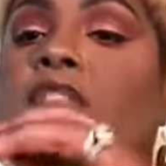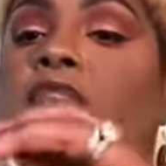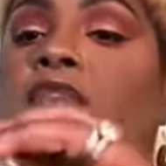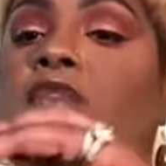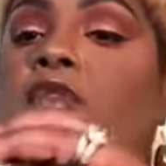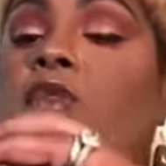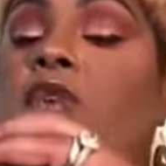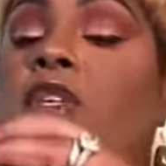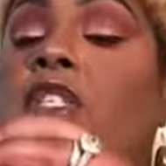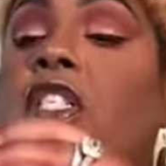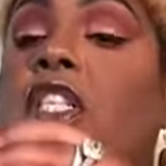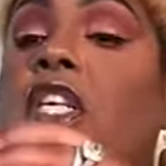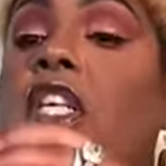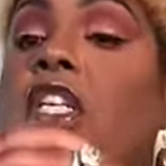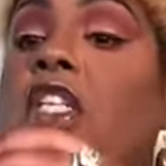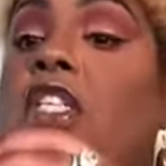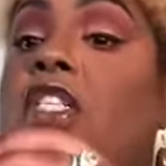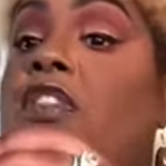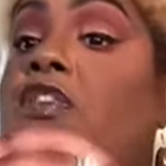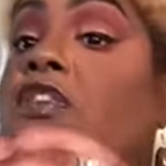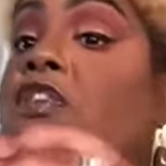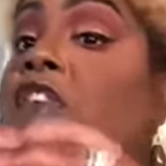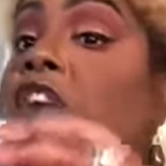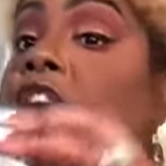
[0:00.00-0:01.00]
Of course, it
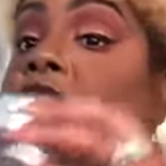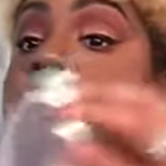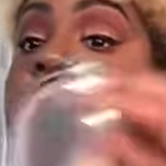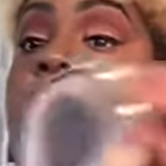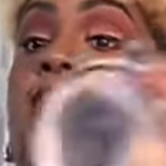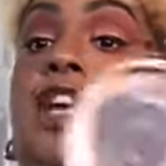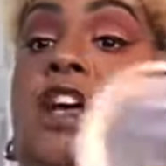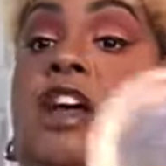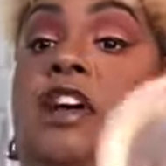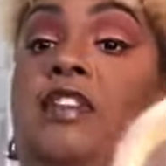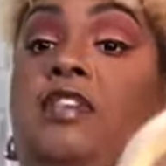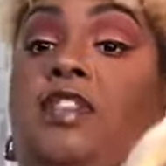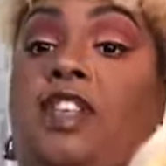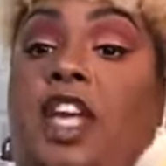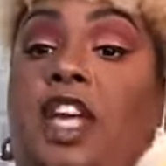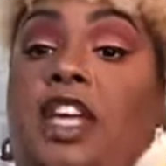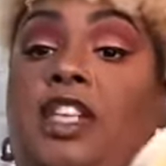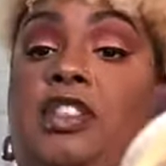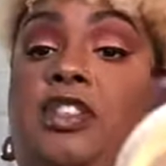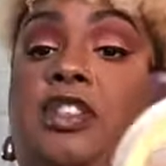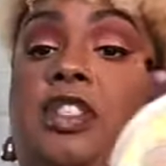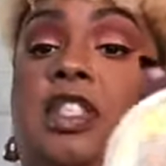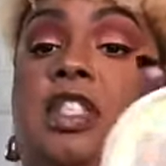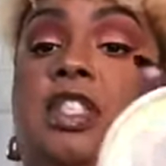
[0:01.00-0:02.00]
is very loved.
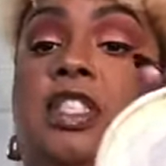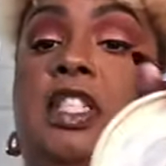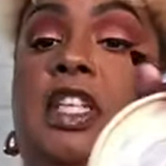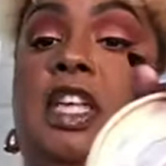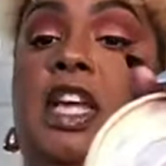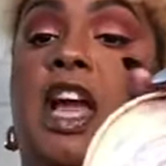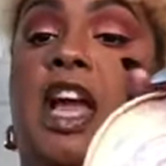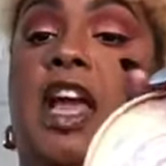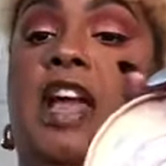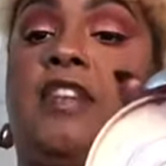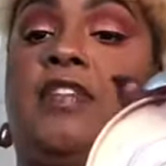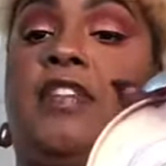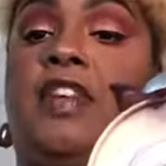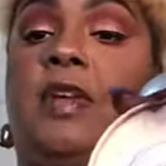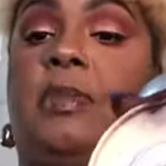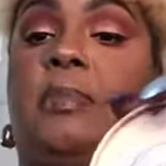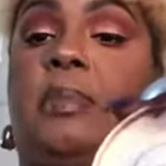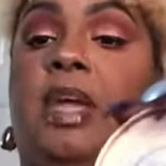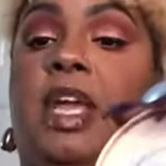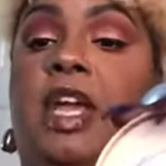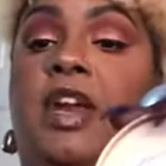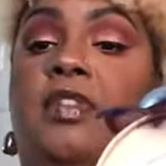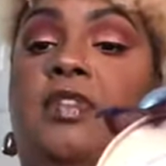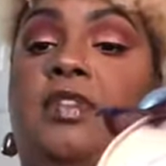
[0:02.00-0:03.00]
As you can see, I have hit
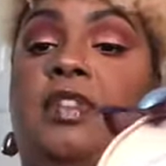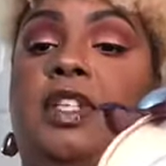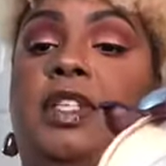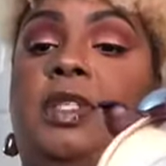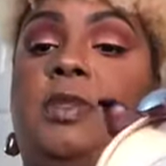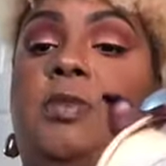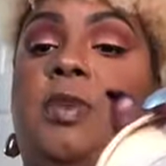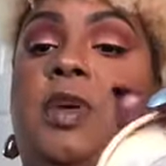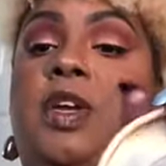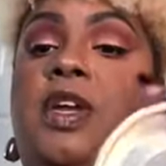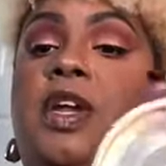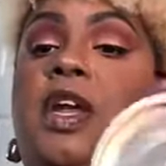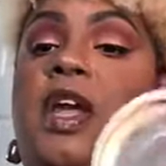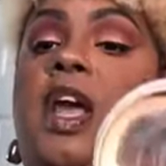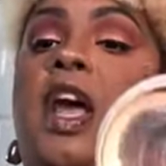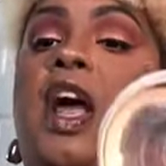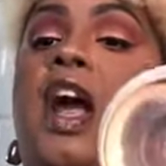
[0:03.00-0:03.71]
pan on this one.